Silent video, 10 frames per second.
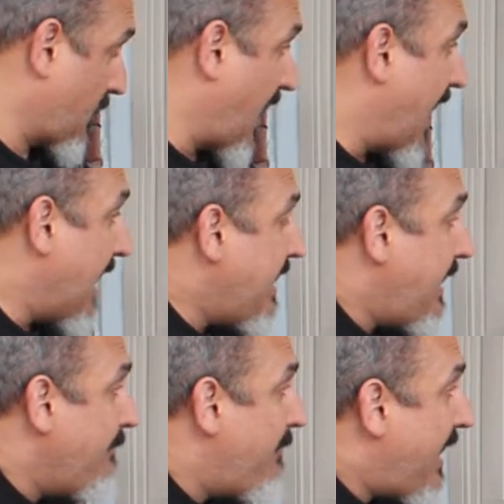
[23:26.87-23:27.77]
I
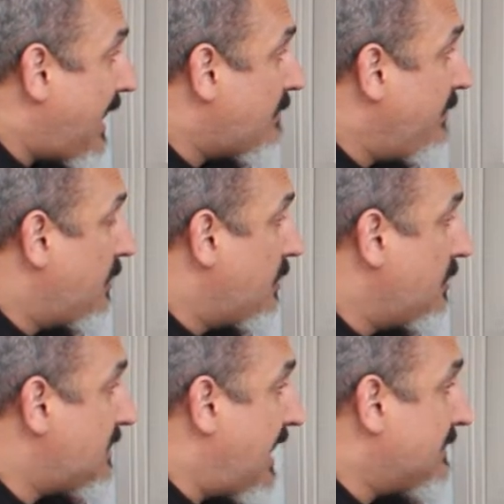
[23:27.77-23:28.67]
came back
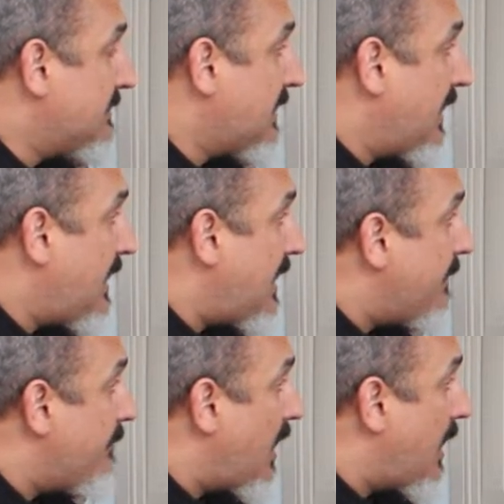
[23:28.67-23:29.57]
because at the
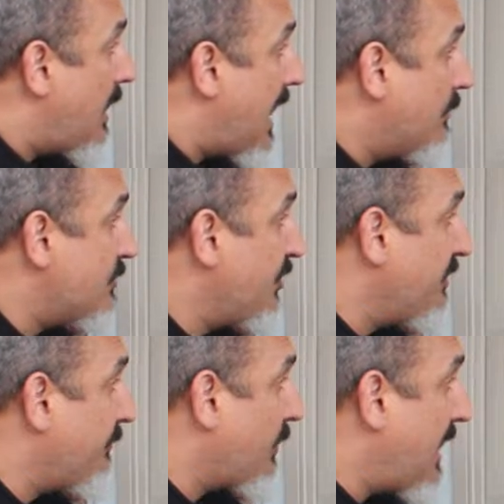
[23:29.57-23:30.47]
time I was
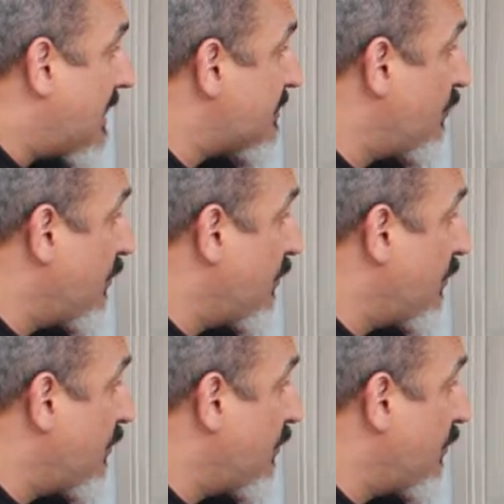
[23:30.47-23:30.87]
looking for a house.